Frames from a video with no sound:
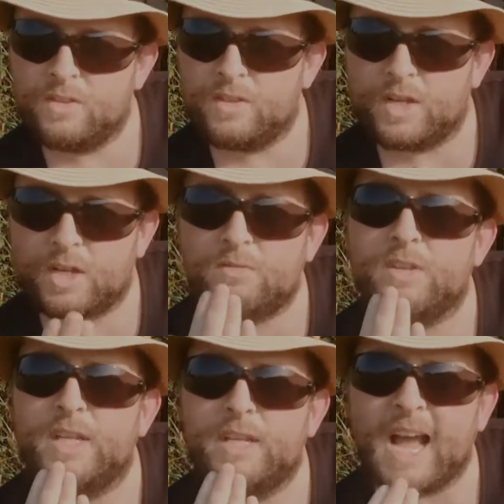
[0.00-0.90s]
the,
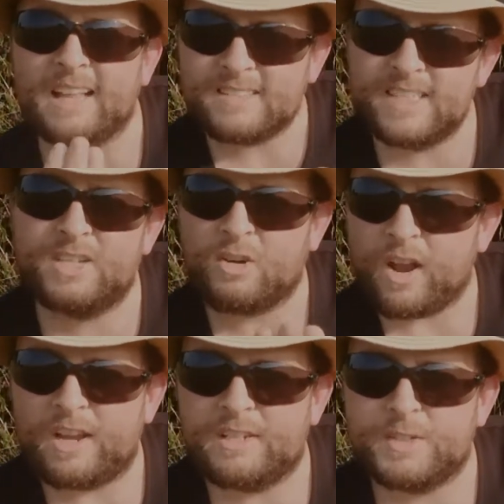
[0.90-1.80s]
the
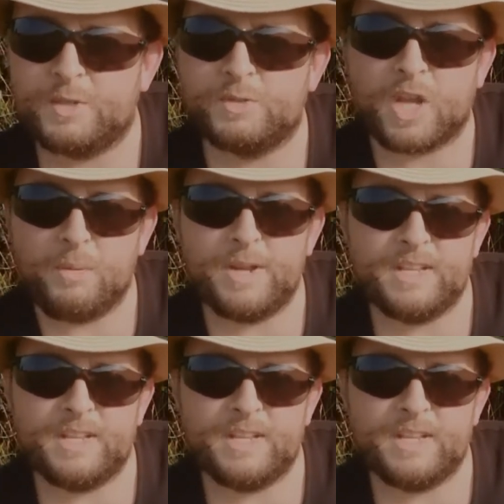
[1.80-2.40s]
Antichrist who's come in